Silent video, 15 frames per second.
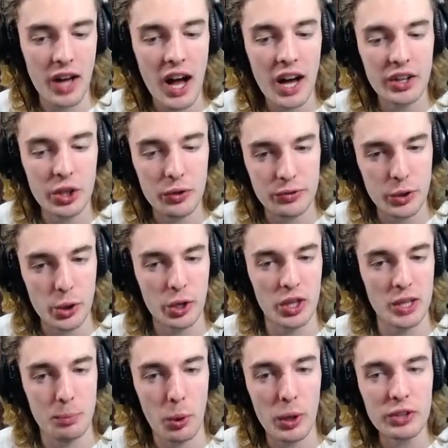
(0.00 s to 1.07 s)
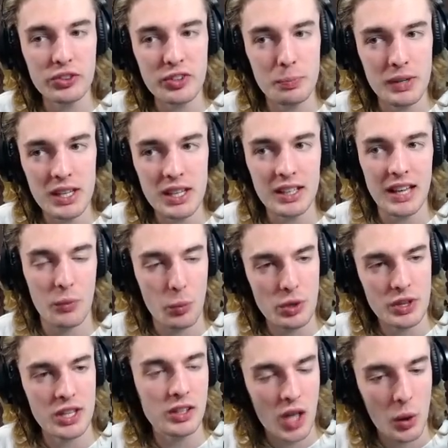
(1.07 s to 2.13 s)
on your floor to the point of being at
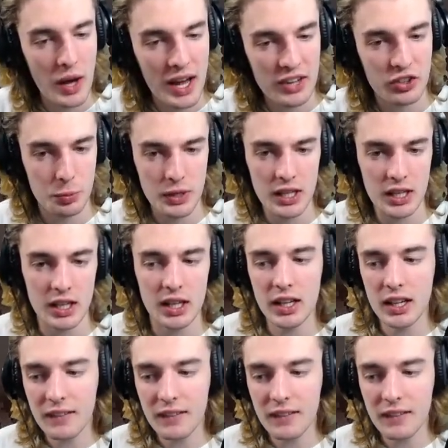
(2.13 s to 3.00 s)
really low HP,